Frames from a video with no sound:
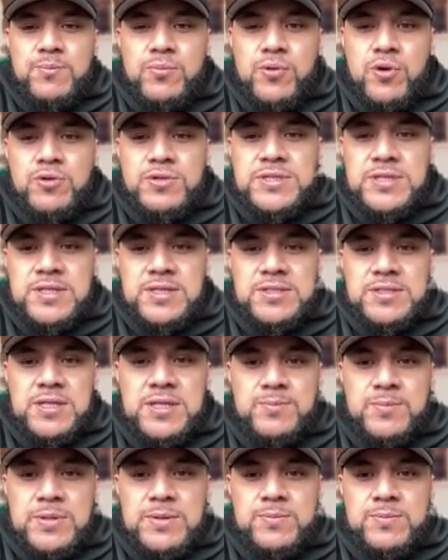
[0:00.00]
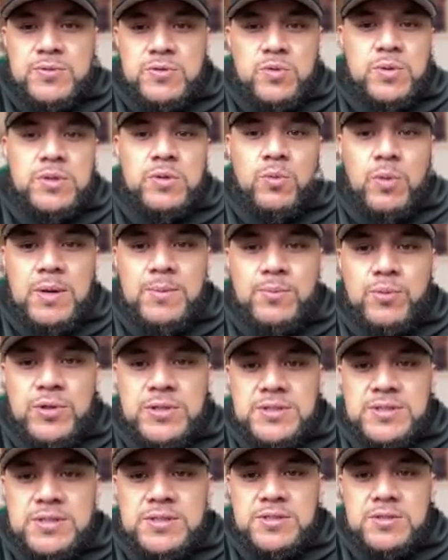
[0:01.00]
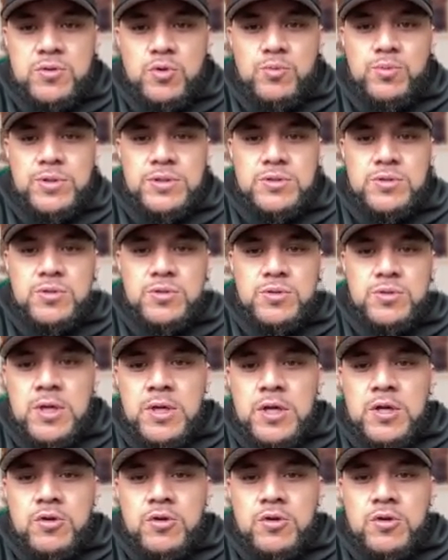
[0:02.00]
protein intake be between 1.6 to 2.2